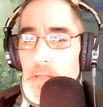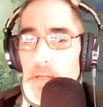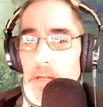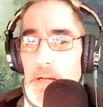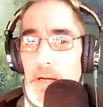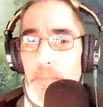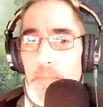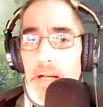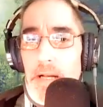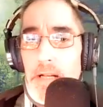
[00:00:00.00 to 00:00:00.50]

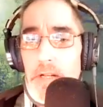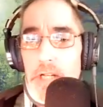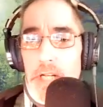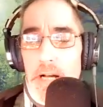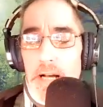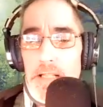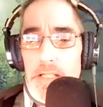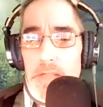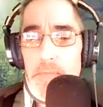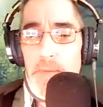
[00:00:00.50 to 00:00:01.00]
up on
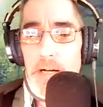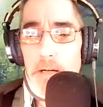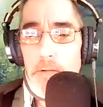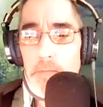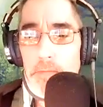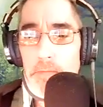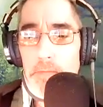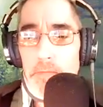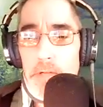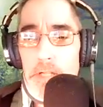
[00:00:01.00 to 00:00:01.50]
John's
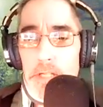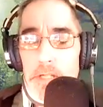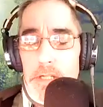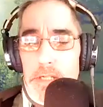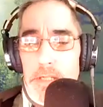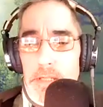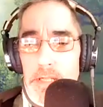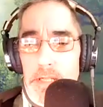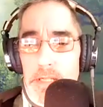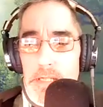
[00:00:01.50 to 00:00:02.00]
Mountain, which
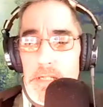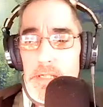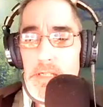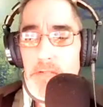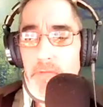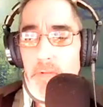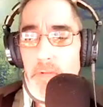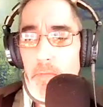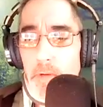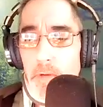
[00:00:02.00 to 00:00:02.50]
is a distance
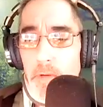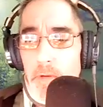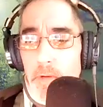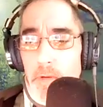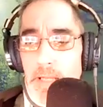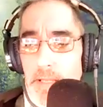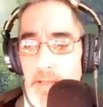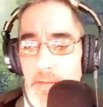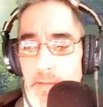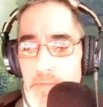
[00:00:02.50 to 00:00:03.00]
from where
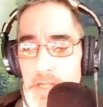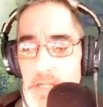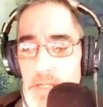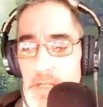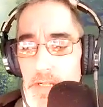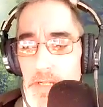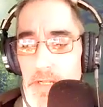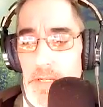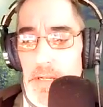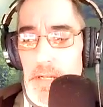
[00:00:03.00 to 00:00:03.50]
he
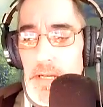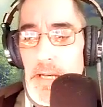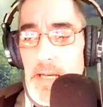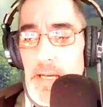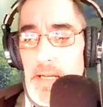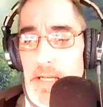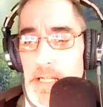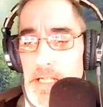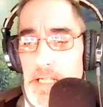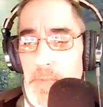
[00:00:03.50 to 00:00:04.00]
lives.
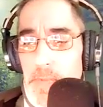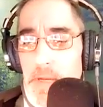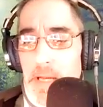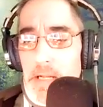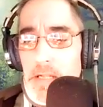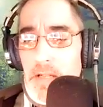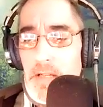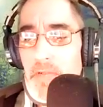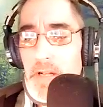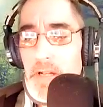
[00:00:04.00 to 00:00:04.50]
And he
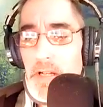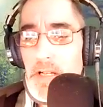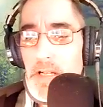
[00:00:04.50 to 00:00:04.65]
speaks of an